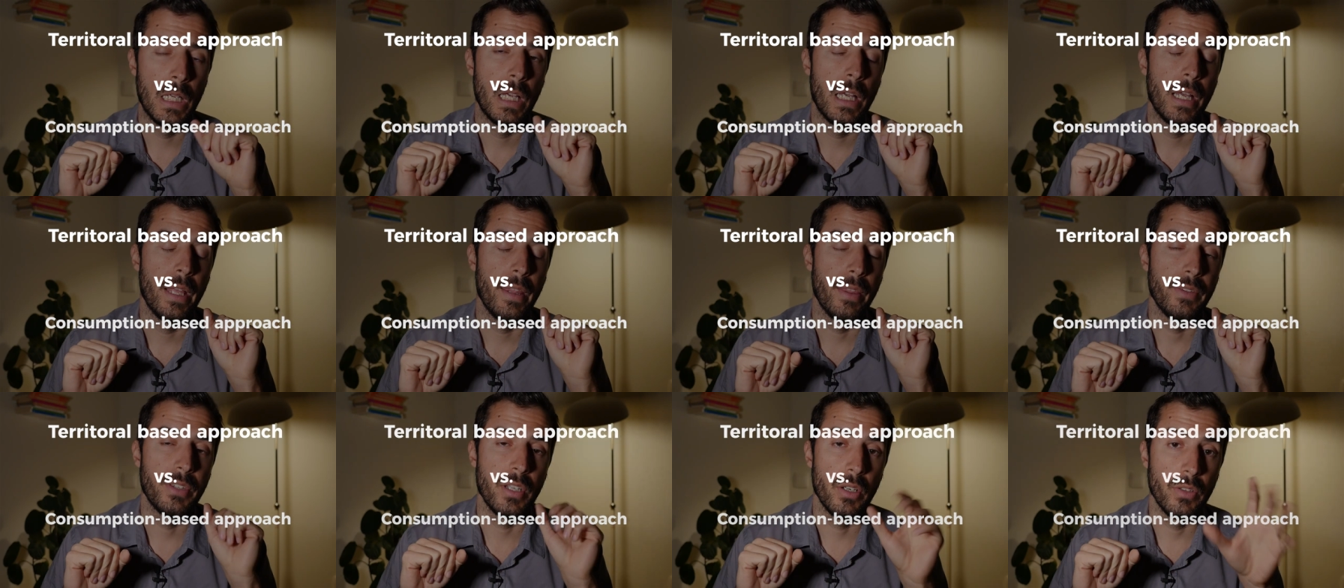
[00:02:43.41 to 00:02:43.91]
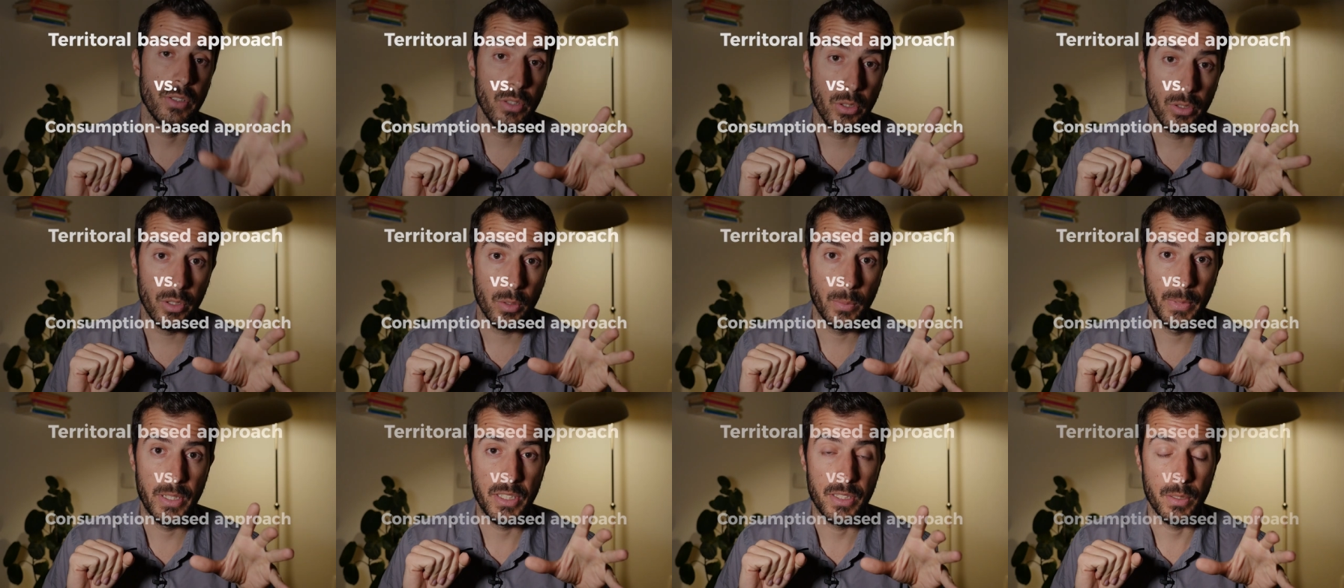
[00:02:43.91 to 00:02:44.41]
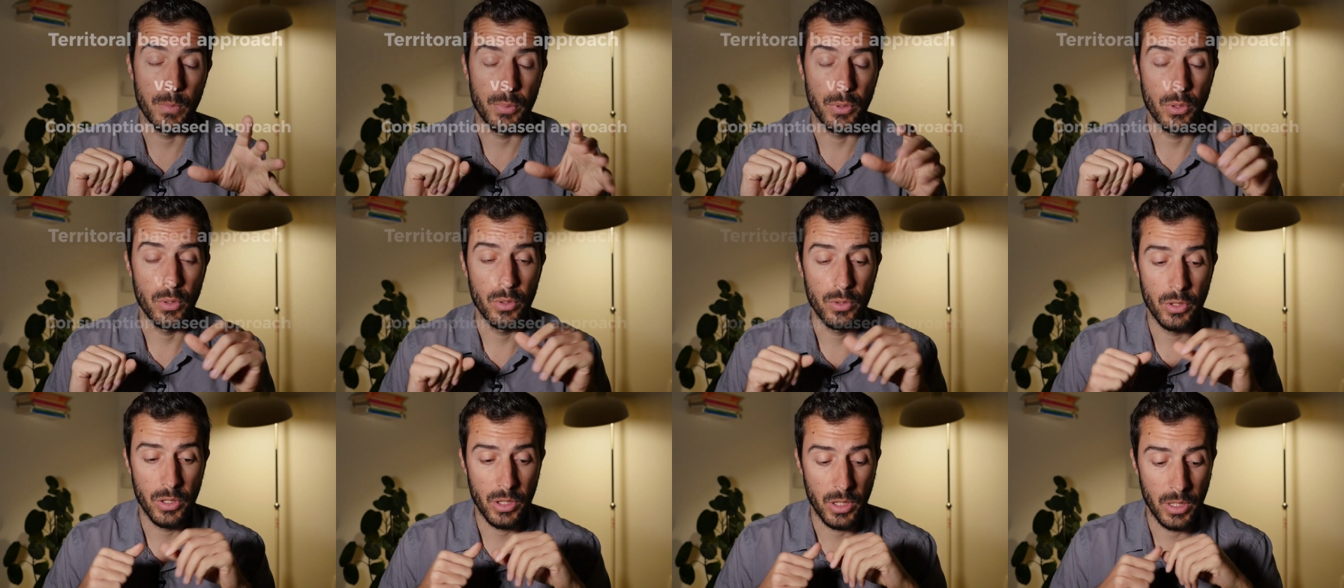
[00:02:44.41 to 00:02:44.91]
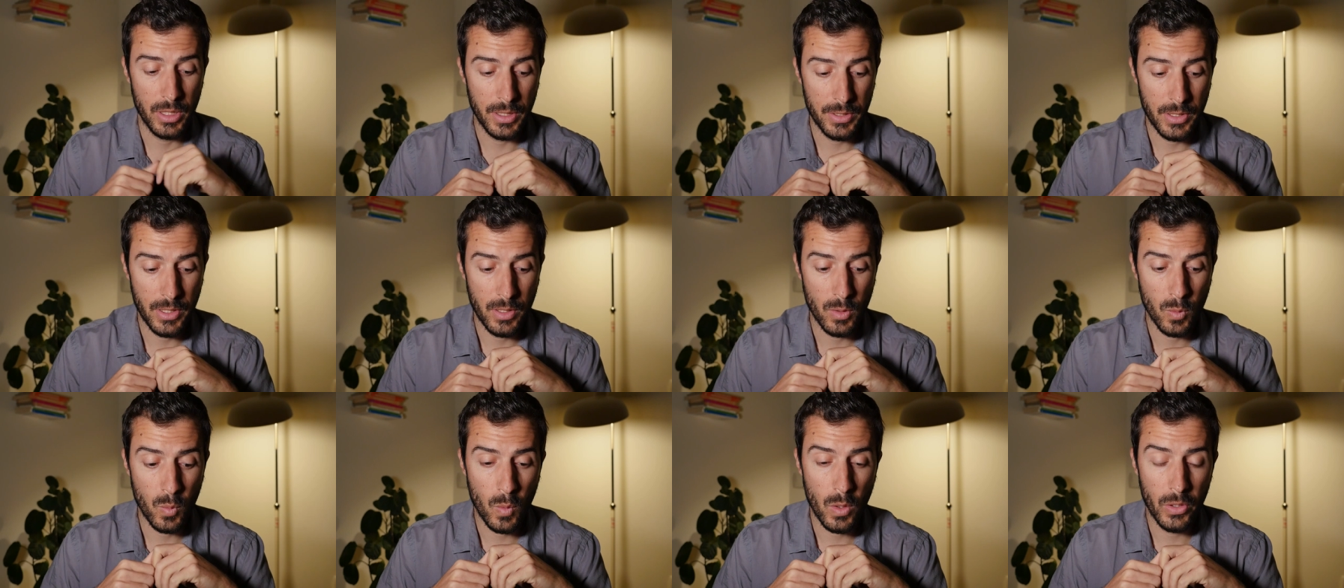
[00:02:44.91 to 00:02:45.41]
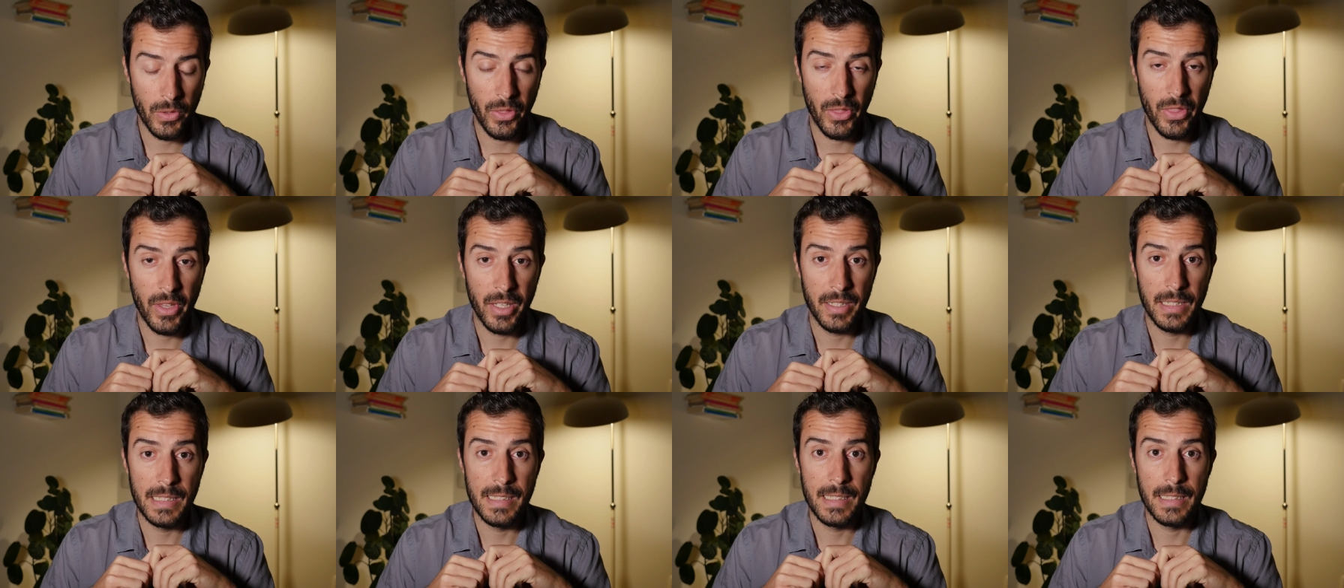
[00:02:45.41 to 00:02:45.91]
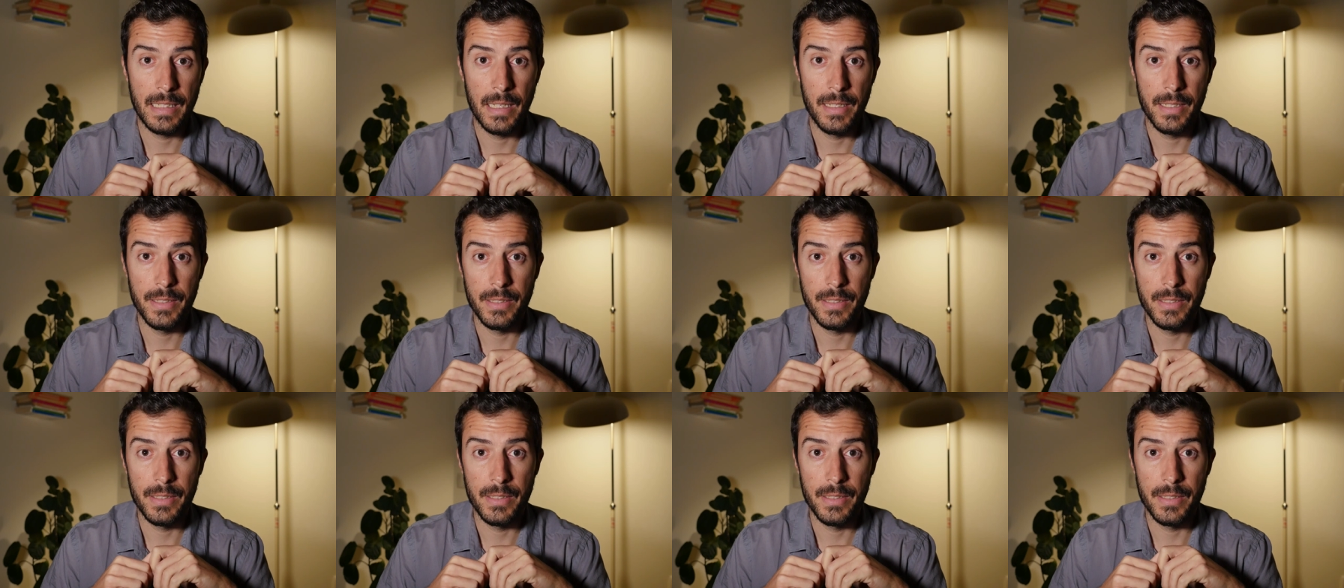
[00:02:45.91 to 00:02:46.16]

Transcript: Territorial-based approach is the one that says,